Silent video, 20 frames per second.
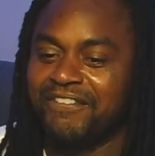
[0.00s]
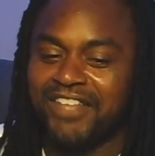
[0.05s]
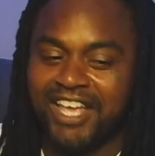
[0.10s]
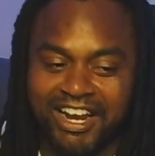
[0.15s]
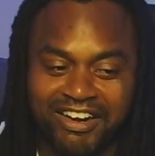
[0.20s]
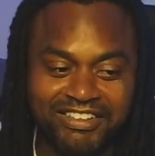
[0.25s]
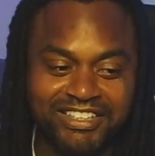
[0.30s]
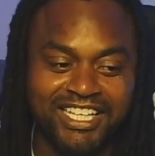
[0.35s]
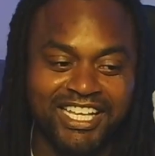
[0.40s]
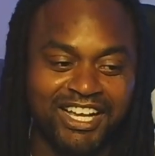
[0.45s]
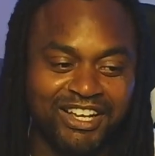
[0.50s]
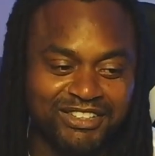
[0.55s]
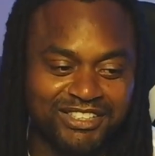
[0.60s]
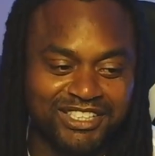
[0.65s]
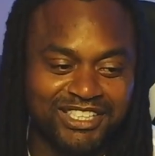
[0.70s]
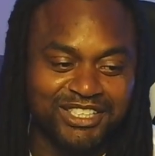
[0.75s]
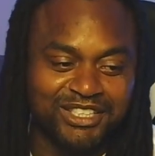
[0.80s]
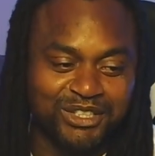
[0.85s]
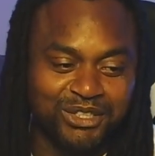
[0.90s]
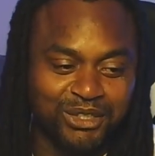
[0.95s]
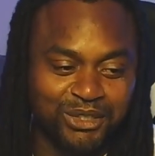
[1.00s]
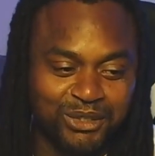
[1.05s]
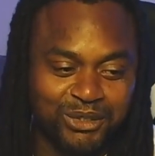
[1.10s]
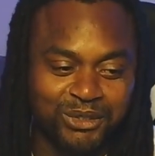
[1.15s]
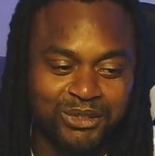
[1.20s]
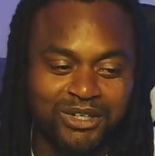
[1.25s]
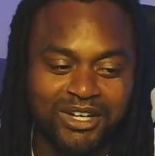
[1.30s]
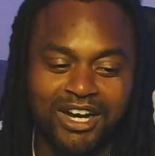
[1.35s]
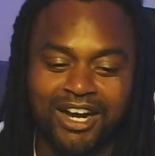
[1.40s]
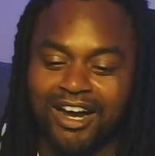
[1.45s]
Everything else is
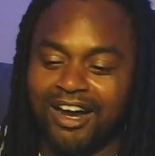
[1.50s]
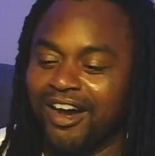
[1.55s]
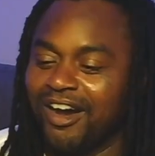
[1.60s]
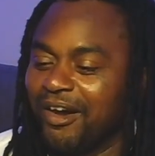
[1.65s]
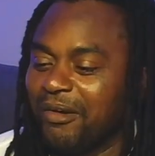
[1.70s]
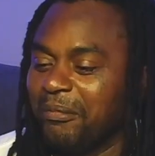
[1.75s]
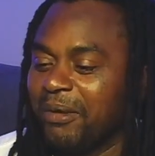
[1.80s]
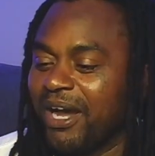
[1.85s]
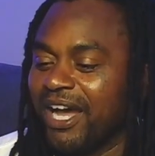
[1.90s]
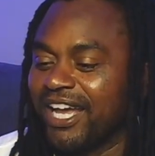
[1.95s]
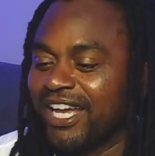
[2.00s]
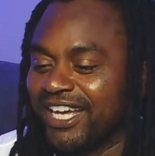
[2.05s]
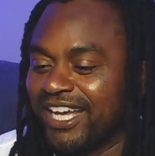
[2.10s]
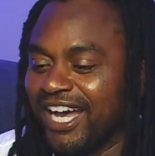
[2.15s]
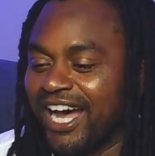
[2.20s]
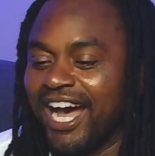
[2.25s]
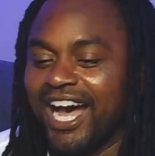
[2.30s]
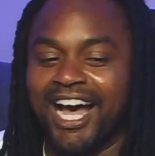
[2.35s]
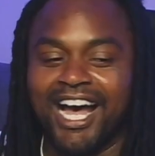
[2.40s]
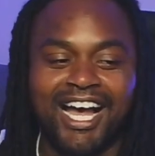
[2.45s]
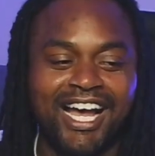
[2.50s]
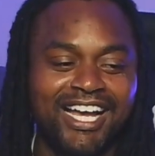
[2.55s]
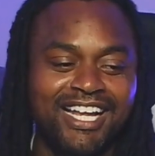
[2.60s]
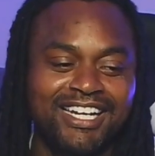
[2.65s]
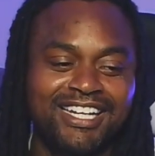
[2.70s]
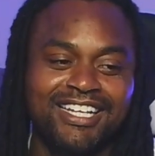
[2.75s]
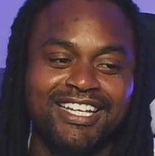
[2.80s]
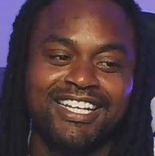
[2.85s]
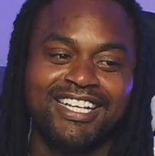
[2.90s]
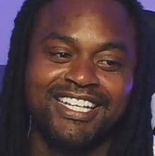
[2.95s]
cool. Oh my
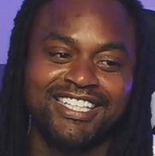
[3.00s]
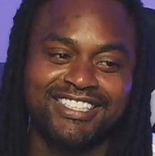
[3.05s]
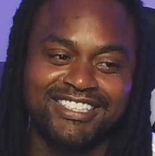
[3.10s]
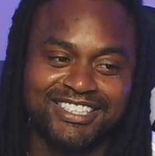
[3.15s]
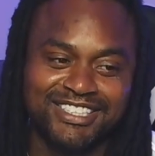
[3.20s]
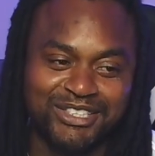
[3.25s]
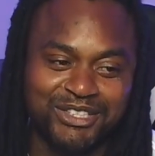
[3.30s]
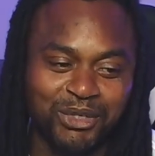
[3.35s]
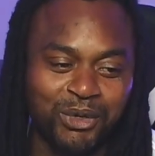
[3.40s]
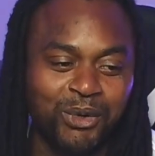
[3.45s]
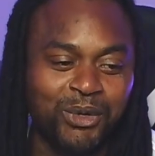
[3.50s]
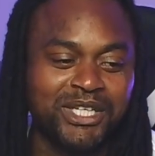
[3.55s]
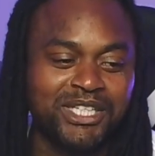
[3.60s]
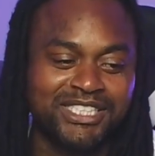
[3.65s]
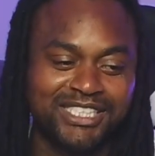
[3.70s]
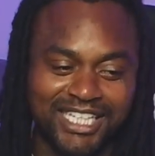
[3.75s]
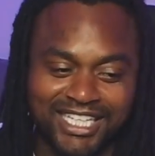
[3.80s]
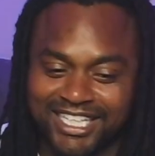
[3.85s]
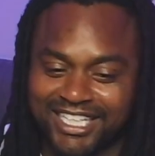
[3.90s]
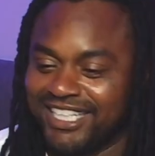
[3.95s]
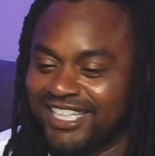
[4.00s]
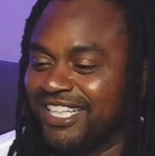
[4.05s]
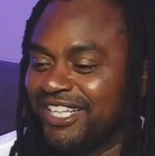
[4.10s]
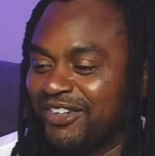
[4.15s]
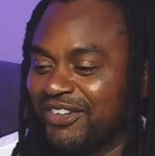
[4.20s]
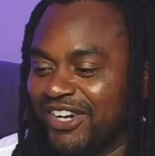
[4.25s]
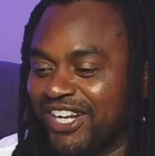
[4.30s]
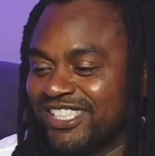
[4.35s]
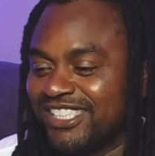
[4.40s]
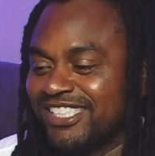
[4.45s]
God, it's a Taurus and a
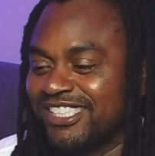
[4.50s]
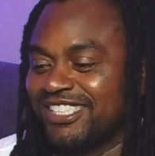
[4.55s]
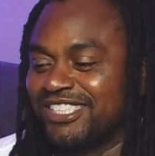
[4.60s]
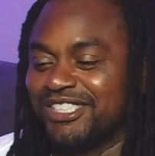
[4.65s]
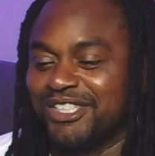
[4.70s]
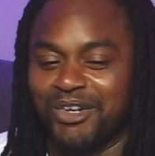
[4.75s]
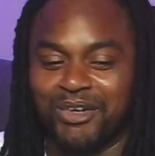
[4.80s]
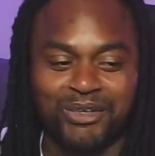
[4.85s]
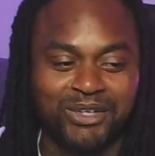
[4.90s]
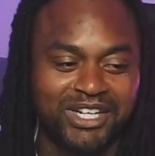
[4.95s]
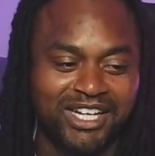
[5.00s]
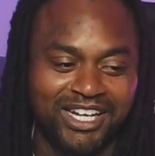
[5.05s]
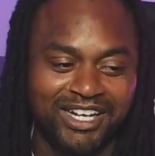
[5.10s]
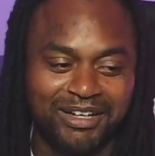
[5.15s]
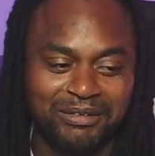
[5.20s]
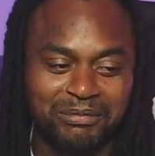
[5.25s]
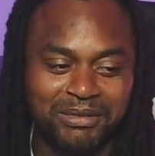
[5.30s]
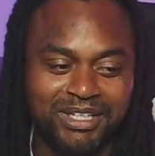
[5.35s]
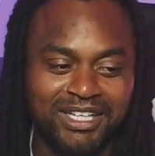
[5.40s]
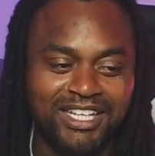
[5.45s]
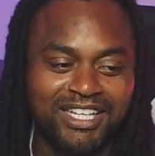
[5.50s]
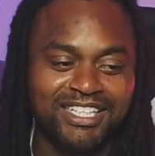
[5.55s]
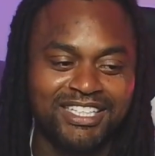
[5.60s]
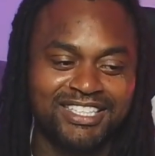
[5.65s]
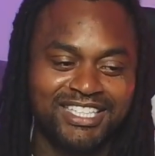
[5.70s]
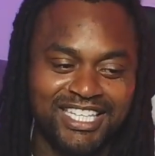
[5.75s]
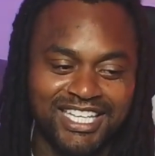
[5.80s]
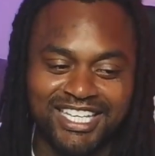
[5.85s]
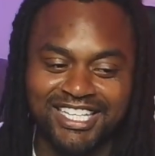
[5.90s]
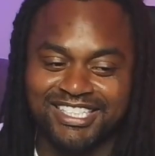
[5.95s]
Leo that just showed up.
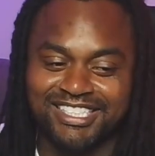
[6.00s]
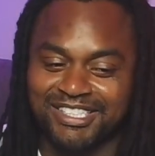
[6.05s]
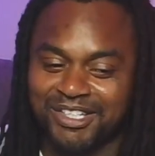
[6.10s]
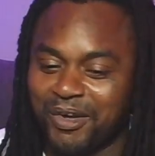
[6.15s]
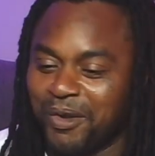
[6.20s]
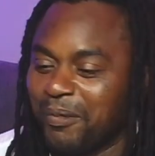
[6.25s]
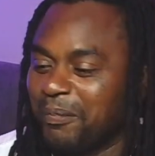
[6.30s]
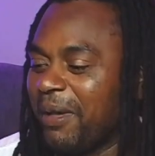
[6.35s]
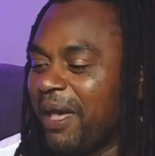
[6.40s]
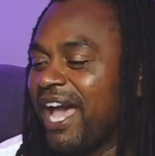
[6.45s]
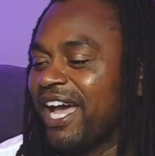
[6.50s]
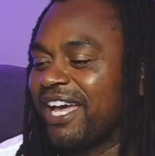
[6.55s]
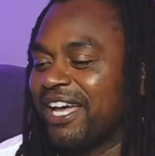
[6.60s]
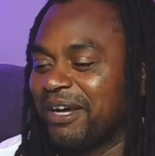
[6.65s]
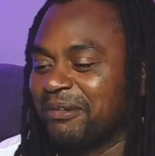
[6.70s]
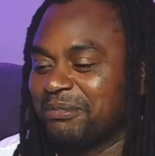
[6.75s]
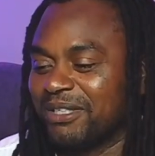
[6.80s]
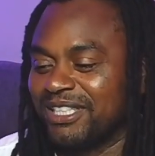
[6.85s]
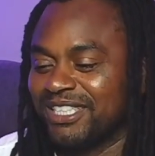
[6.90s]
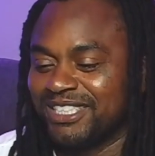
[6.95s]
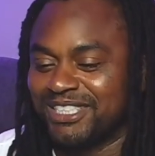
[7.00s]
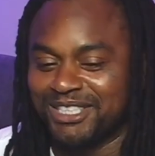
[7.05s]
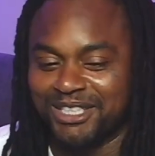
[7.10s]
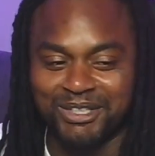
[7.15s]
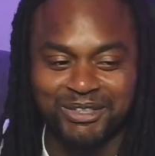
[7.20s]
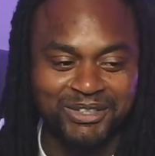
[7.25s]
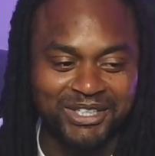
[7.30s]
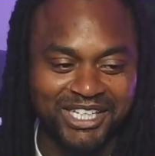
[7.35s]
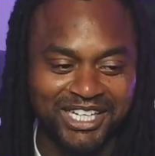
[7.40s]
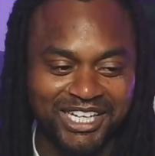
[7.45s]
Tia's little backup then
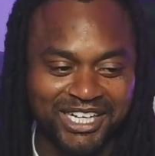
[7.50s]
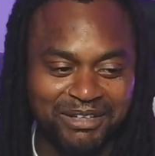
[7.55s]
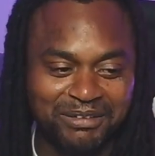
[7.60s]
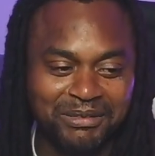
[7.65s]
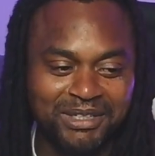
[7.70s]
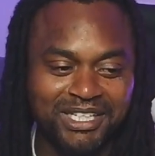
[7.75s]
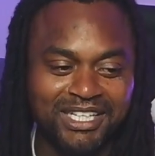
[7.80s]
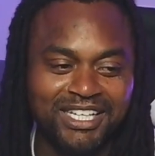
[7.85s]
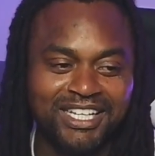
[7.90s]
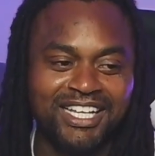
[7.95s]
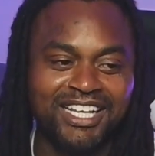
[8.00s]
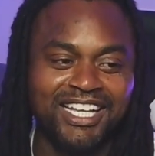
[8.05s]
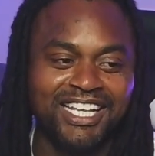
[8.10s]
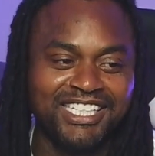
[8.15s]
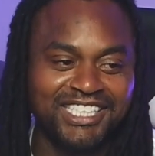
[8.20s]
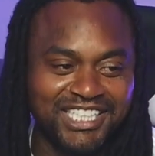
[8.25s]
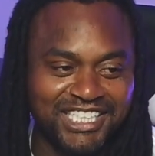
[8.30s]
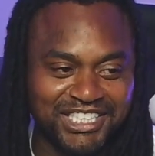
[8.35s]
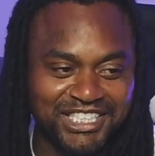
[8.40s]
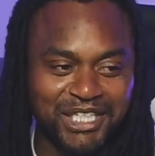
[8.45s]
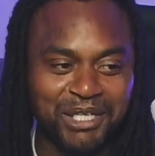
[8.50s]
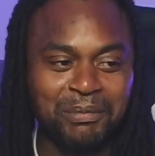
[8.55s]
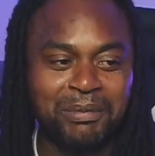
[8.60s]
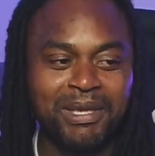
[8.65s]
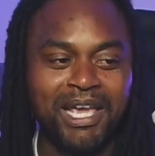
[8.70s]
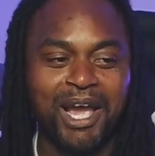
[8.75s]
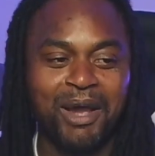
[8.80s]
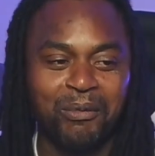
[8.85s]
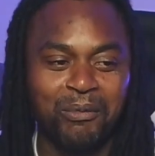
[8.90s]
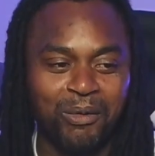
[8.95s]
showed up. She should
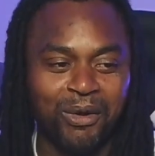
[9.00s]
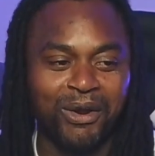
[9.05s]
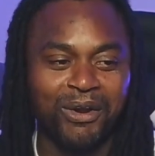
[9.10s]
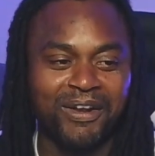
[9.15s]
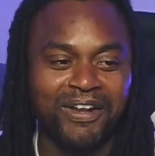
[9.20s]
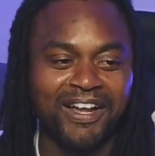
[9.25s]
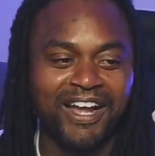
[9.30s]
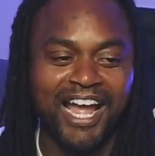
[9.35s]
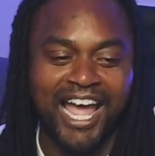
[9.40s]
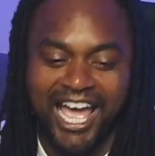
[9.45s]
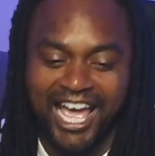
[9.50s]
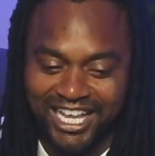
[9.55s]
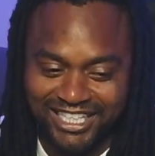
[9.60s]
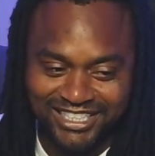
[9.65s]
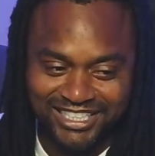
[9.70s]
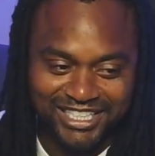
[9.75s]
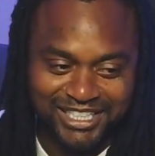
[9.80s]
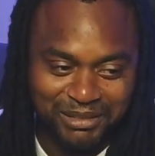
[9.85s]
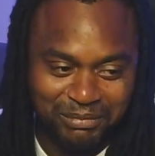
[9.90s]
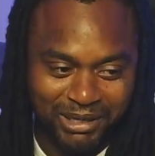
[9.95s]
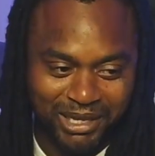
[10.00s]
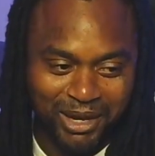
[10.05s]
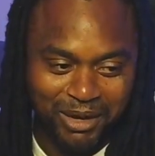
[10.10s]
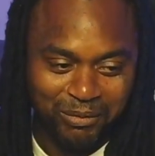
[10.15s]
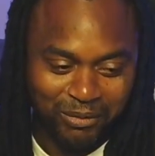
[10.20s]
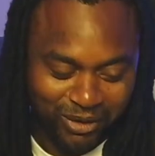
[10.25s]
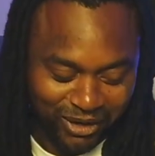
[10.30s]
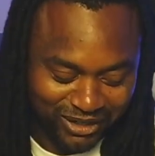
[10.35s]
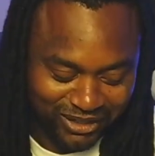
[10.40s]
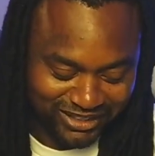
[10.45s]
be at work. Her ass needs to be at
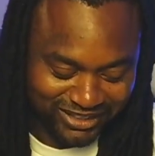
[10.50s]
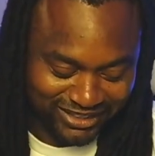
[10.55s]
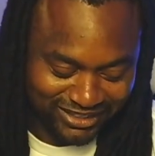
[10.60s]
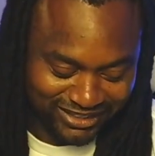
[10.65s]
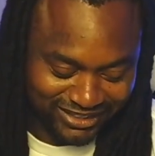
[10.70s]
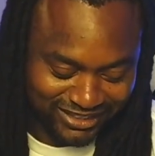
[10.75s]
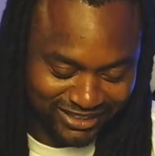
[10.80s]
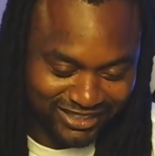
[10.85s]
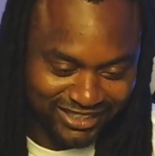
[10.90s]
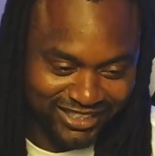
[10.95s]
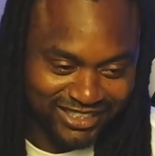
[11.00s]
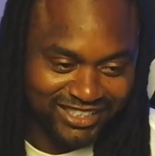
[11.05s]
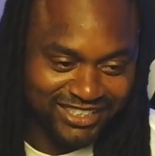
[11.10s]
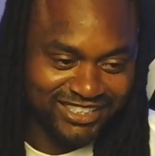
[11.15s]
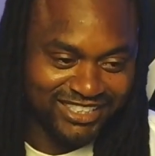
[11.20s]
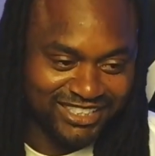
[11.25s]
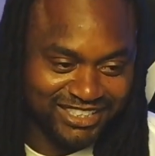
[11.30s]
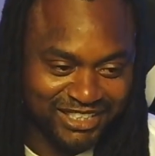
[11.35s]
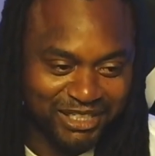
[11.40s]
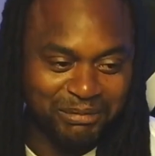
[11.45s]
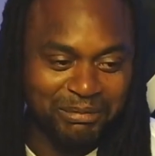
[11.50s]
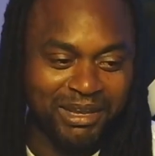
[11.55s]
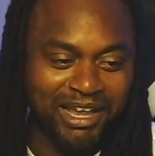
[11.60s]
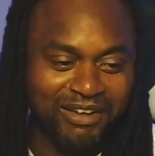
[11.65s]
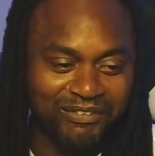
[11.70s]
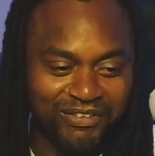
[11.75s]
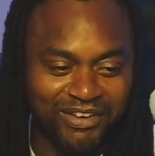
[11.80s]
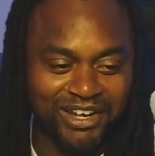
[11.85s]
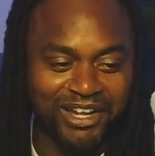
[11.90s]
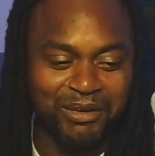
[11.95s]
work. She should be
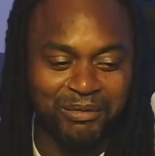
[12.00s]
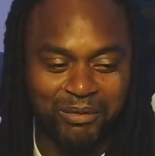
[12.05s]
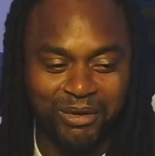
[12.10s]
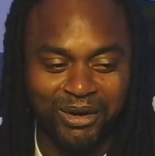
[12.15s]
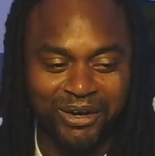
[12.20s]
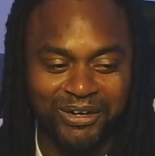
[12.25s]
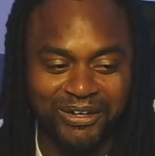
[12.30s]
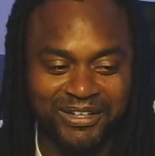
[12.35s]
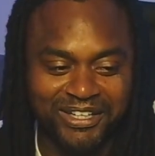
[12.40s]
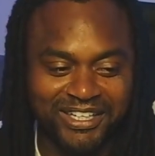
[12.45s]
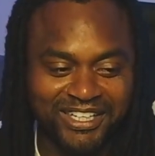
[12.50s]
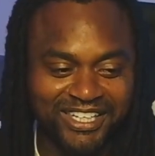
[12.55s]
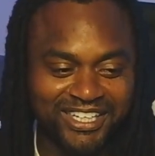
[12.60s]
at fucking work.